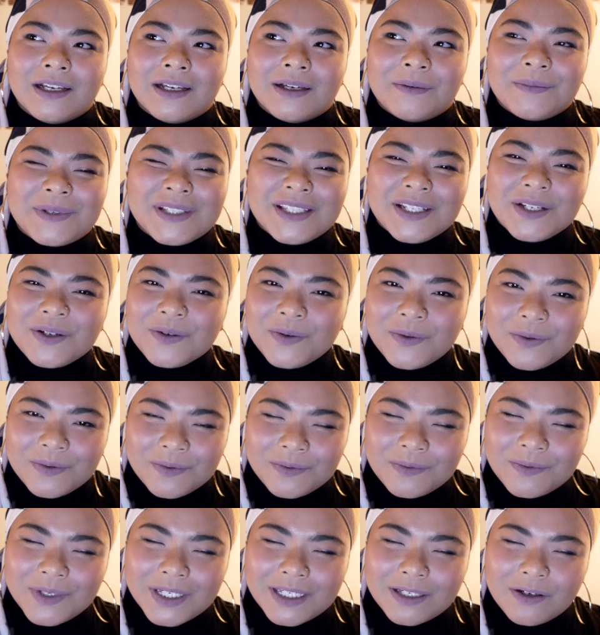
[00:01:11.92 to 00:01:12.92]
basically
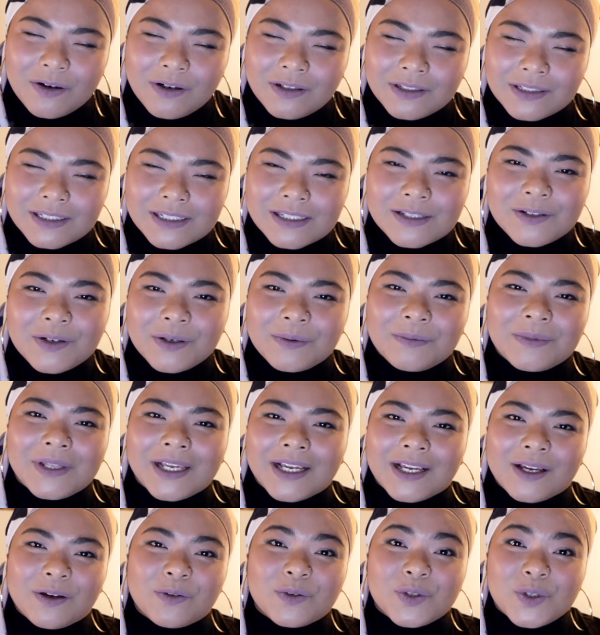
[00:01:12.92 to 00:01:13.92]
read all the script
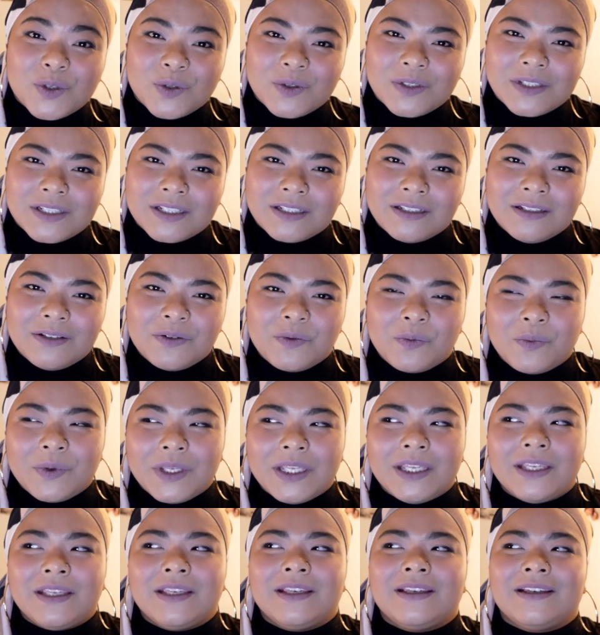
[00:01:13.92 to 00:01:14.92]
that got chosen.
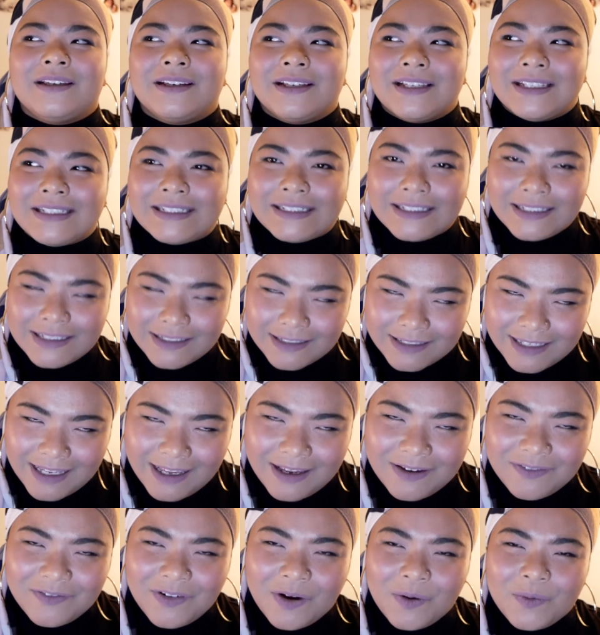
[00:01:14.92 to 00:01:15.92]
We did
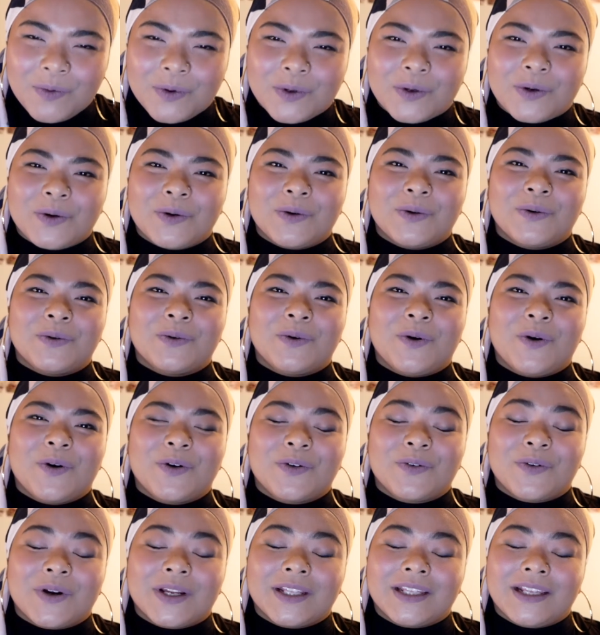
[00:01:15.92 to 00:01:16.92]
have our go
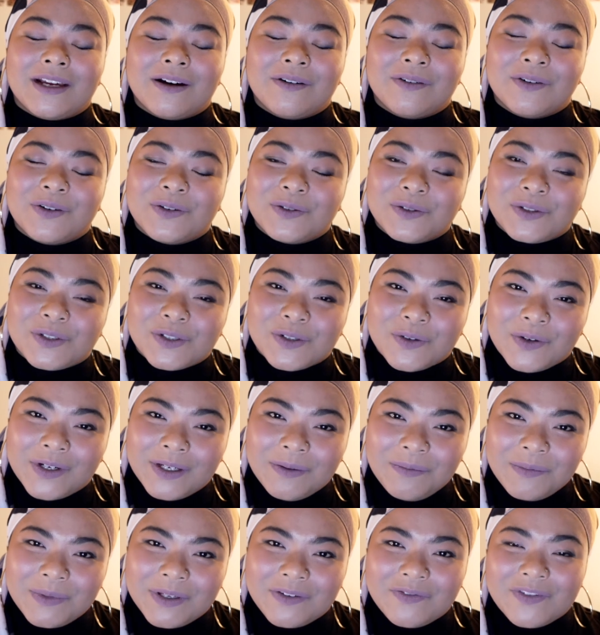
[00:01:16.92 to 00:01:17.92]
on writing our own
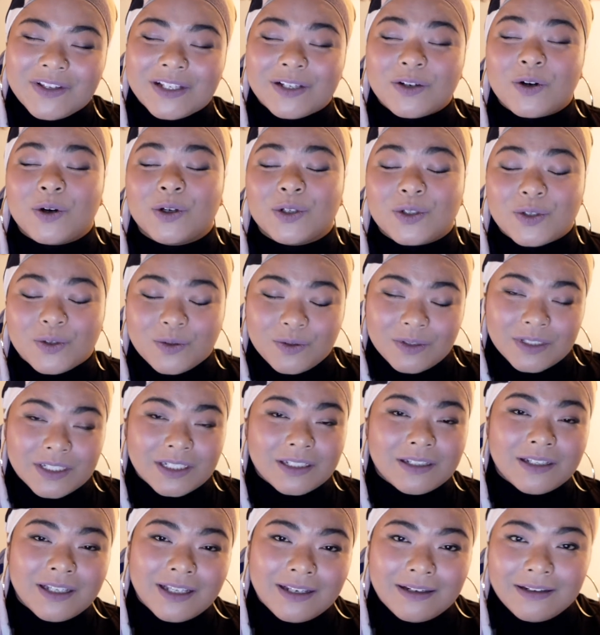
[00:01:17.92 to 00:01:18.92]
script. If it got
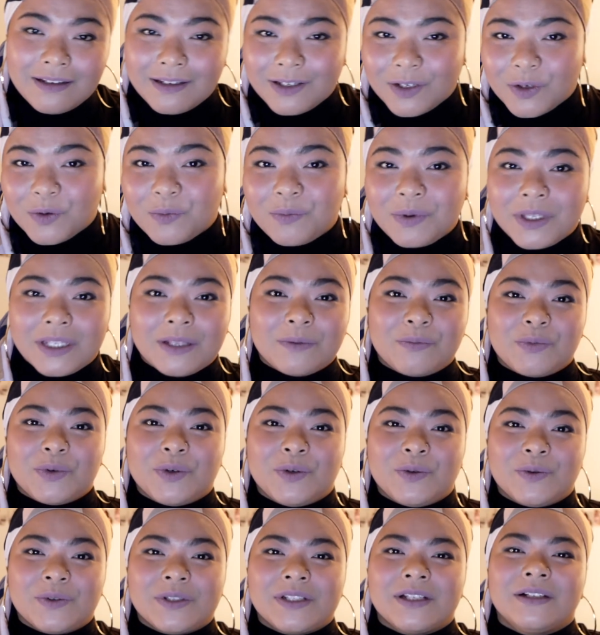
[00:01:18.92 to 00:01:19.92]
chosen, then you'll be the
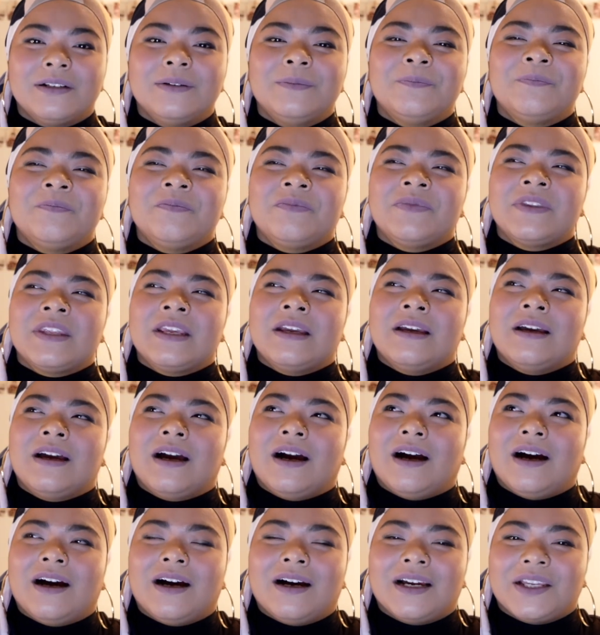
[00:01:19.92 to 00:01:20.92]
producer.
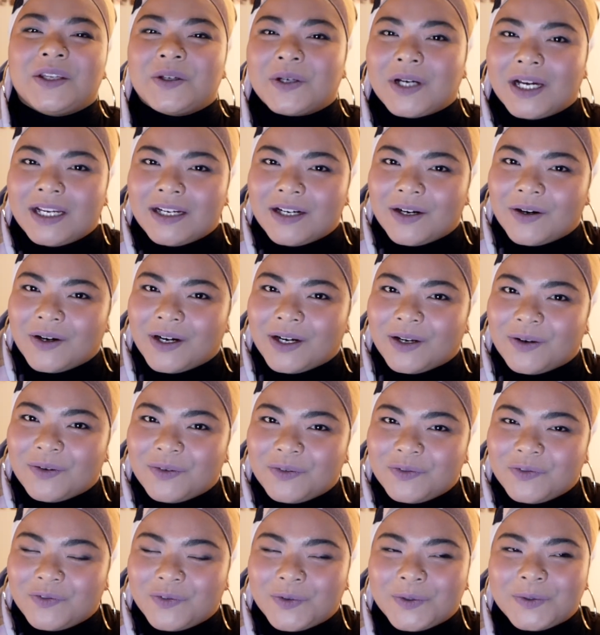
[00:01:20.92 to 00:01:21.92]
You can't direct your
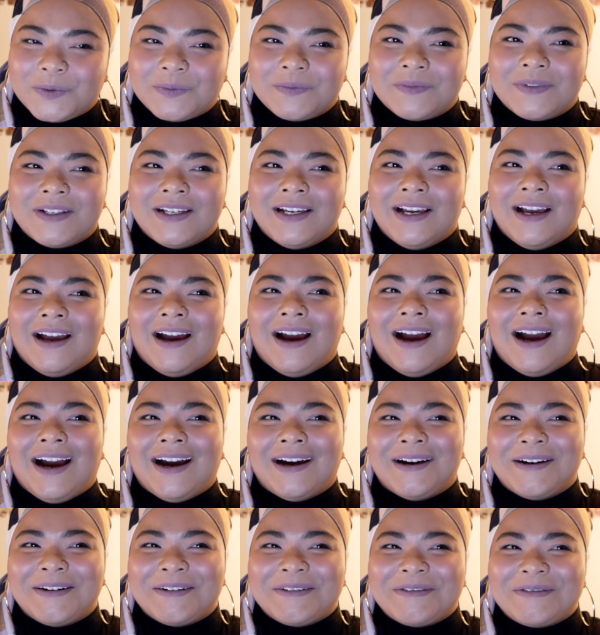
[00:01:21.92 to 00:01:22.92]
own film.
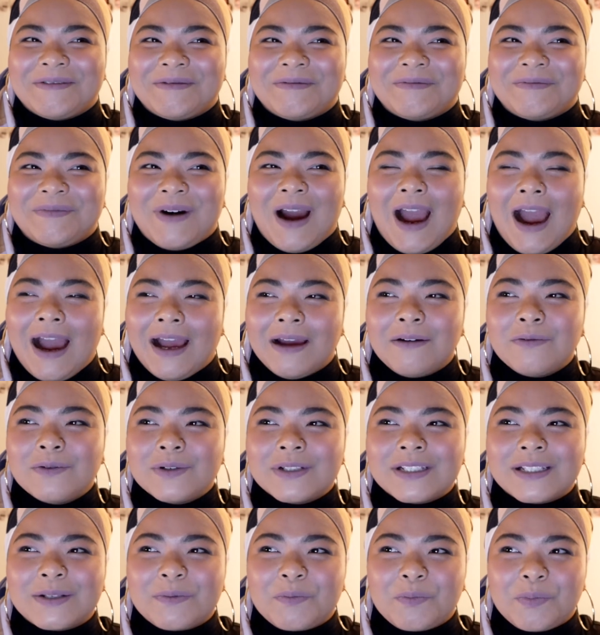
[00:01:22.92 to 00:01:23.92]
I
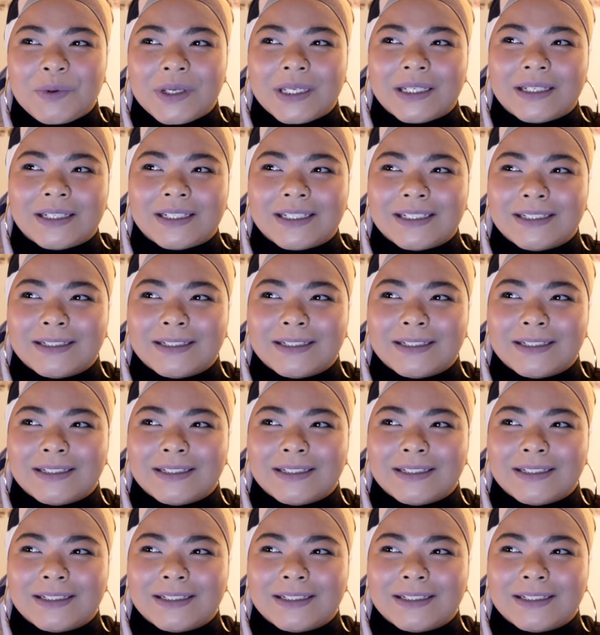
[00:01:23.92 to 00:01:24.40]
was a bit